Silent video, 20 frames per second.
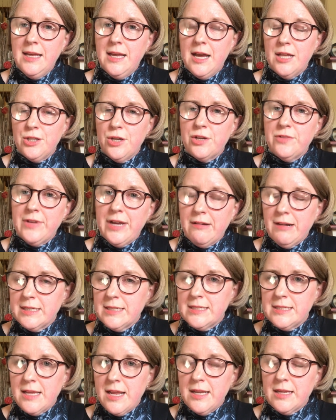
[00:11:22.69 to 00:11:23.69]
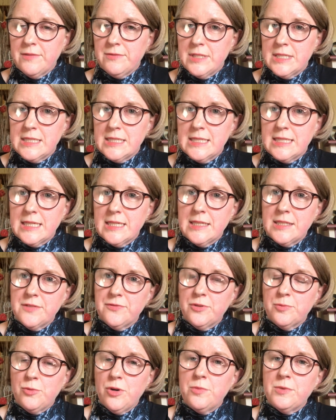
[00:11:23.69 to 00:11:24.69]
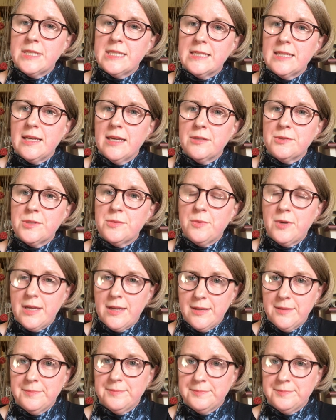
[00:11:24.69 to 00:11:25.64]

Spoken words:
a lot of our understanding of this disease from what we see elsewhere.